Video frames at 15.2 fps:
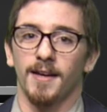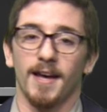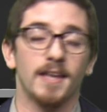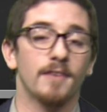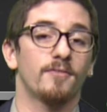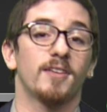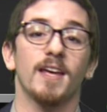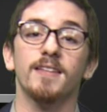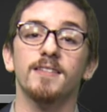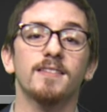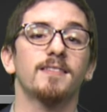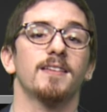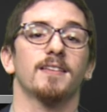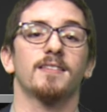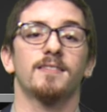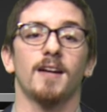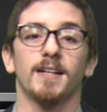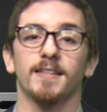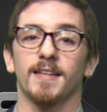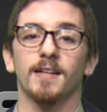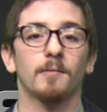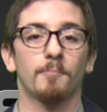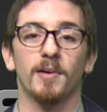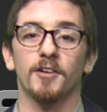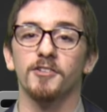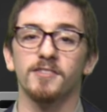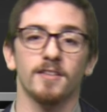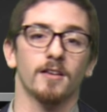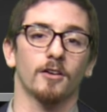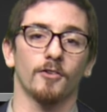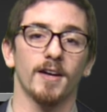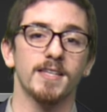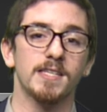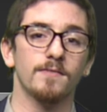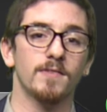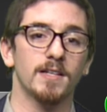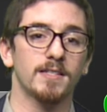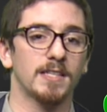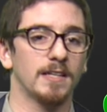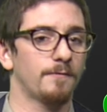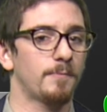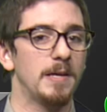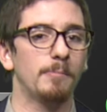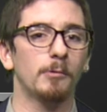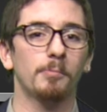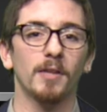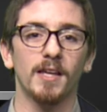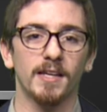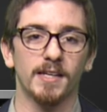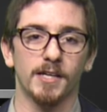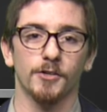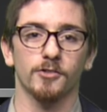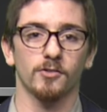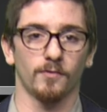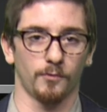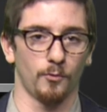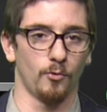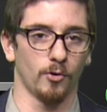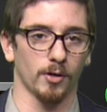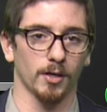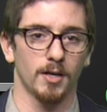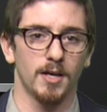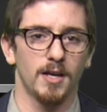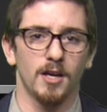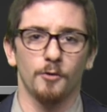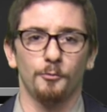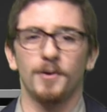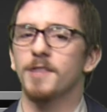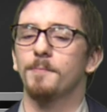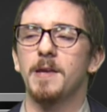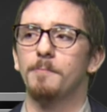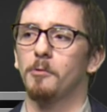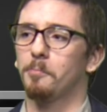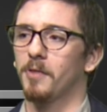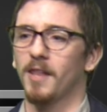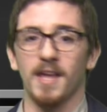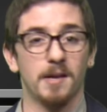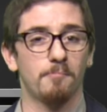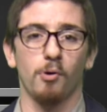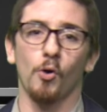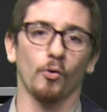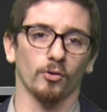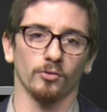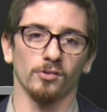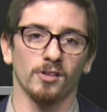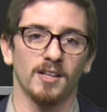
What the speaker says: I have yet to see a study that compares the aggressiveness of people playing Gears of War with people playing Portal.